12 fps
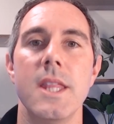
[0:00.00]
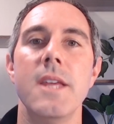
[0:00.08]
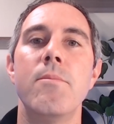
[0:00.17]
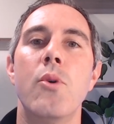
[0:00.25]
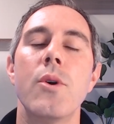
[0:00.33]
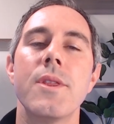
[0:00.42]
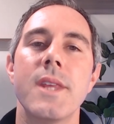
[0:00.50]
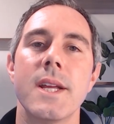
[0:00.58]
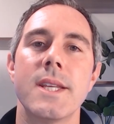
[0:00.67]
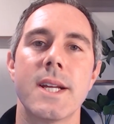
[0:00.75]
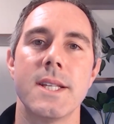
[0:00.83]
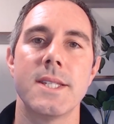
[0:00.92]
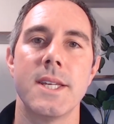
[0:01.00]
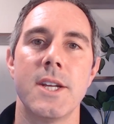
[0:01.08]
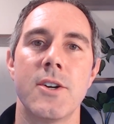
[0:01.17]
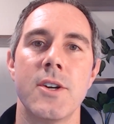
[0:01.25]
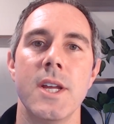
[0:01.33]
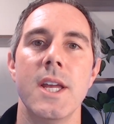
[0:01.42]
The important thing to
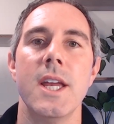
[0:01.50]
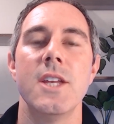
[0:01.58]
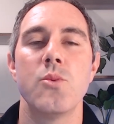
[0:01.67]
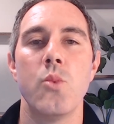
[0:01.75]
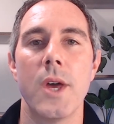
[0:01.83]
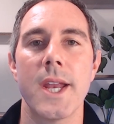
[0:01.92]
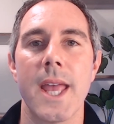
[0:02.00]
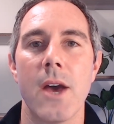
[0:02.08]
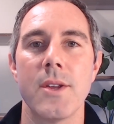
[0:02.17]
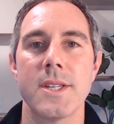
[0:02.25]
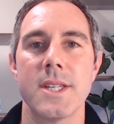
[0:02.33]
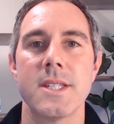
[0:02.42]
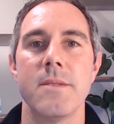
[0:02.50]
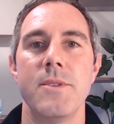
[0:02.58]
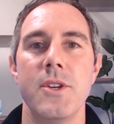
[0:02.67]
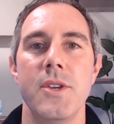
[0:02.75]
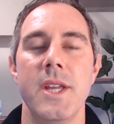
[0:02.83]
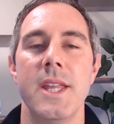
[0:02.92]
consider is what accounting system do
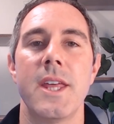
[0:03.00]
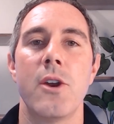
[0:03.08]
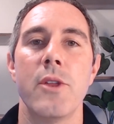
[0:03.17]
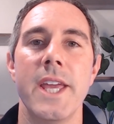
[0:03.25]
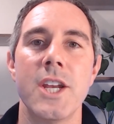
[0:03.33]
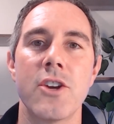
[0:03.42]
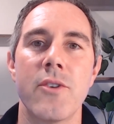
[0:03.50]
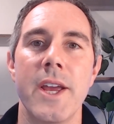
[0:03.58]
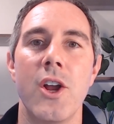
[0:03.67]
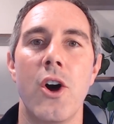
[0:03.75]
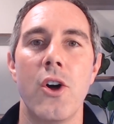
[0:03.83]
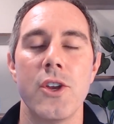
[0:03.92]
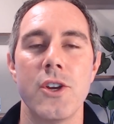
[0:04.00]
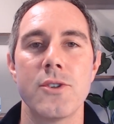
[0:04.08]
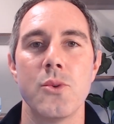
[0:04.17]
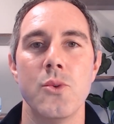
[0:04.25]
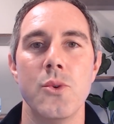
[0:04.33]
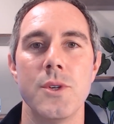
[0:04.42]
you need that'll integrate all your
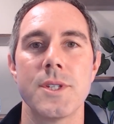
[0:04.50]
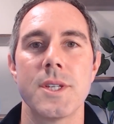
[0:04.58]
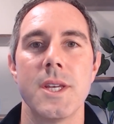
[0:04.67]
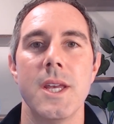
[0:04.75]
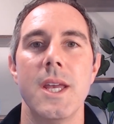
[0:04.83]
tools